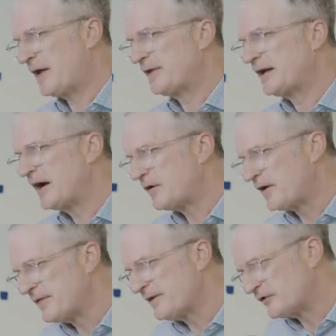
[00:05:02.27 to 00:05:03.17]
I think
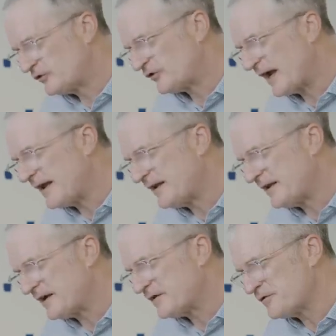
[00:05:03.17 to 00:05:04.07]
our
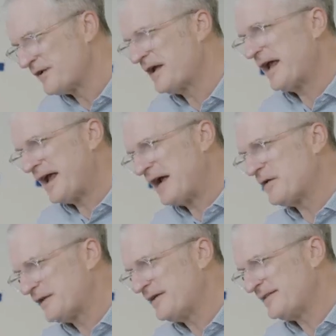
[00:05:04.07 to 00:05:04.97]
understanding of
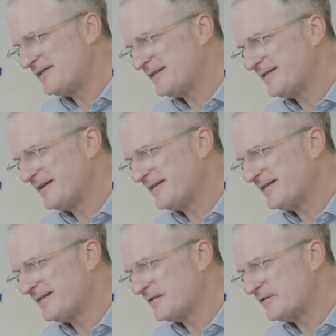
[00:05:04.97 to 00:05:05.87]
how these
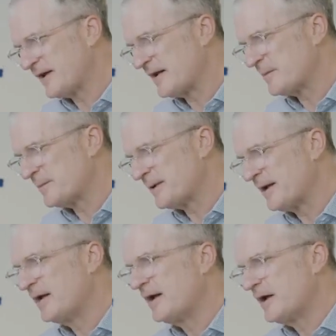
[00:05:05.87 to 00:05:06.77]
diseases develop
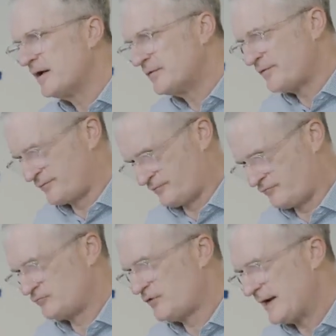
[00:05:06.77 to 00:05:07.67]
have
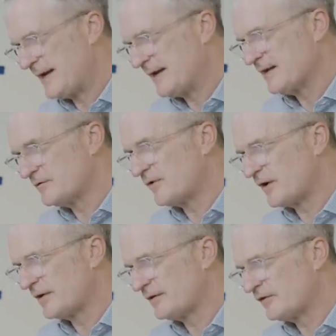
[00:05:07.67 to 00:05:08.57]
really
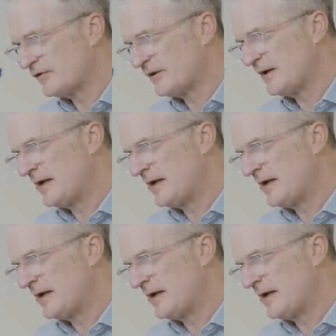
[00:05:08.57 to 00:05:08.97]
advanced.